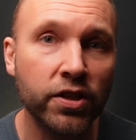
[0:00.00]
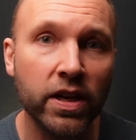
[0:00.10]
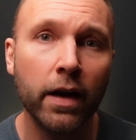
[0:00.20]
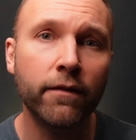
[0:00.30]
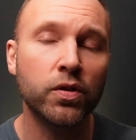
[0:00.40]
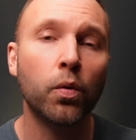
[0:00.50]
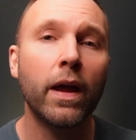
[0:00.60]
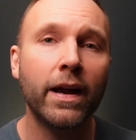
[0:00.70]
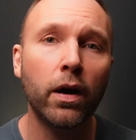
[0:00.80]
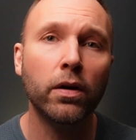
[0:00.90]
it covers all
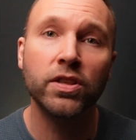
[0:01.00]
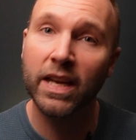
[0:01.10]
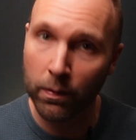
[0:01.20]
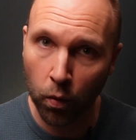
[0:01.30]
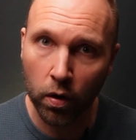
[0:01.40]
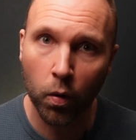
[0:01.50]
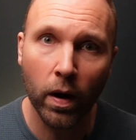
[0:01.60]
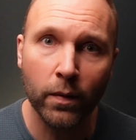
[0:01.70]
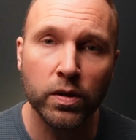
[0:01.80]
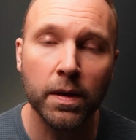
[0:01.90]
their costs, and they walk
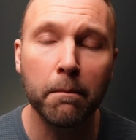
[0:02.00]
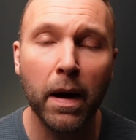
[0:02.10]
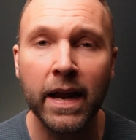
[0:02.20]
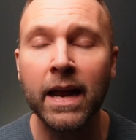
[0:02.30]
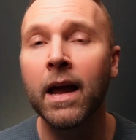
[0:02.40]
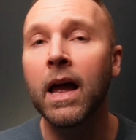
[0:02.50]
away with some money.